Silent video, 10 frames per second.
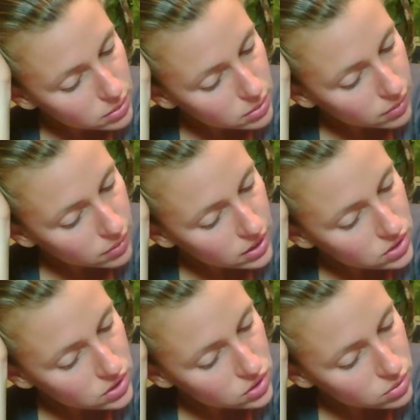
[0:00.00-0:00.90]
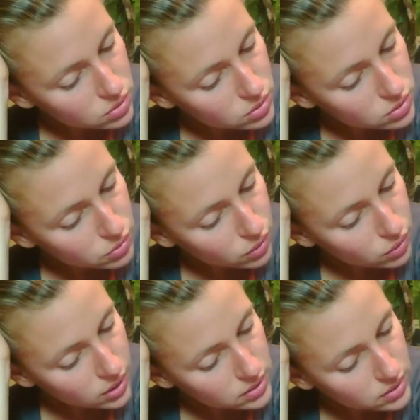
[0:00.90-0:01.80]
must be provided to consumers
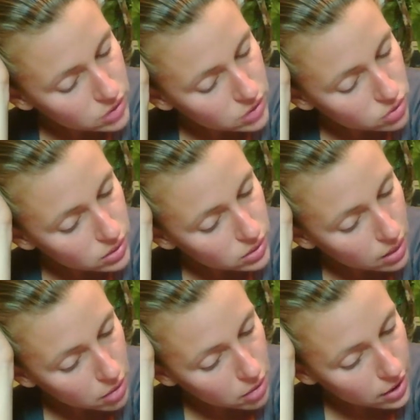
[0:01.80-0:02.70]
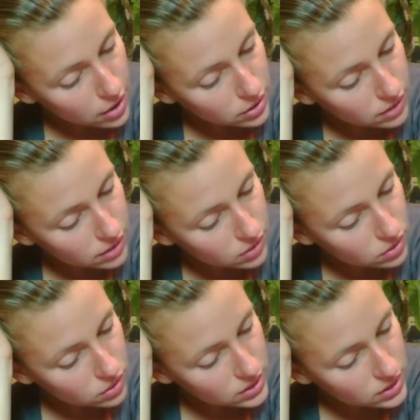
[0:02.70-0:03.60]
before consummation, but not prior to
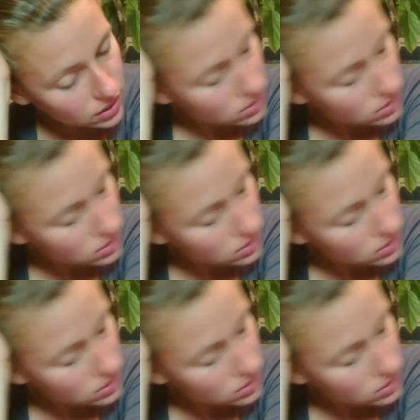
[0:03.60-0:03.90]
giving notice that